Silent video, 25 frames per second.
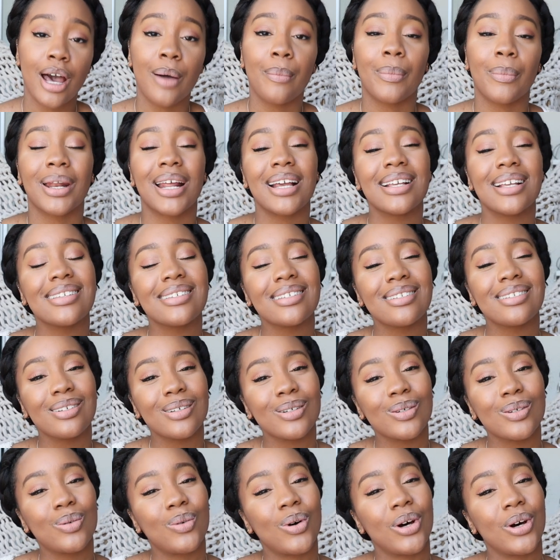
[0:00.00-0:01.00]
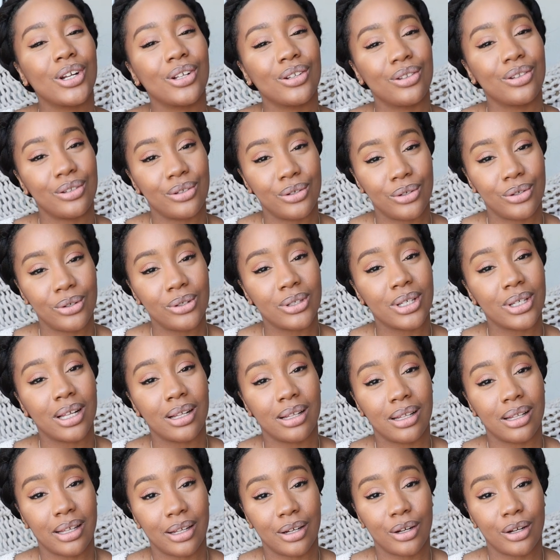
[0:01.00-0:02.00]
but I still want to lose a
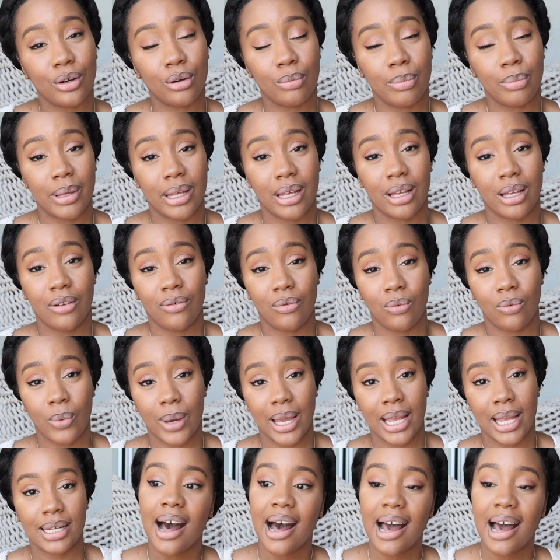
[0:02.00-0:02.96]
little bit of weight.